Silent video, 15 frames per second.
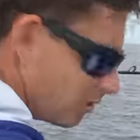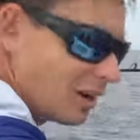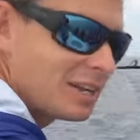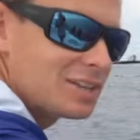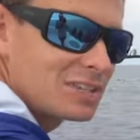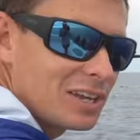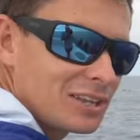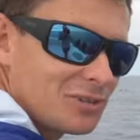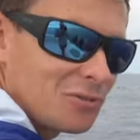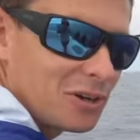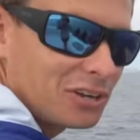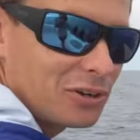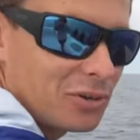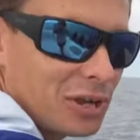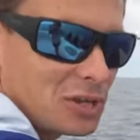Ryan said, you
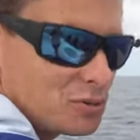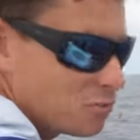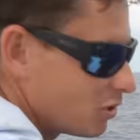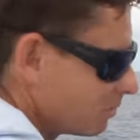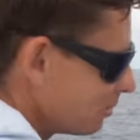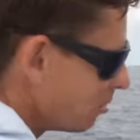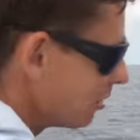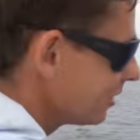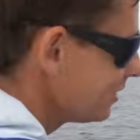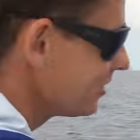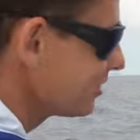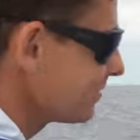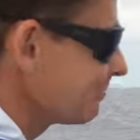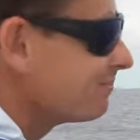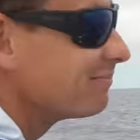want to go catch more
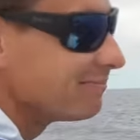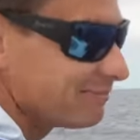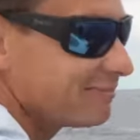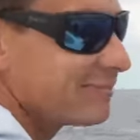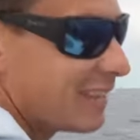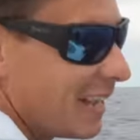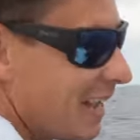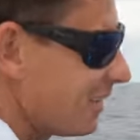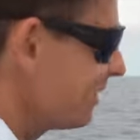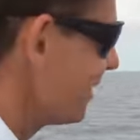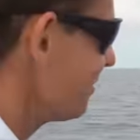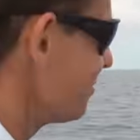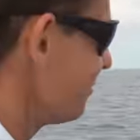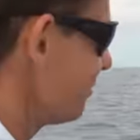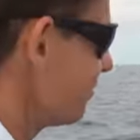porgies? Heck
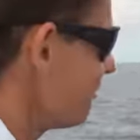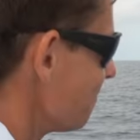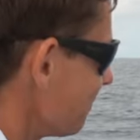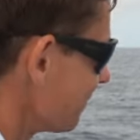yeah, we do.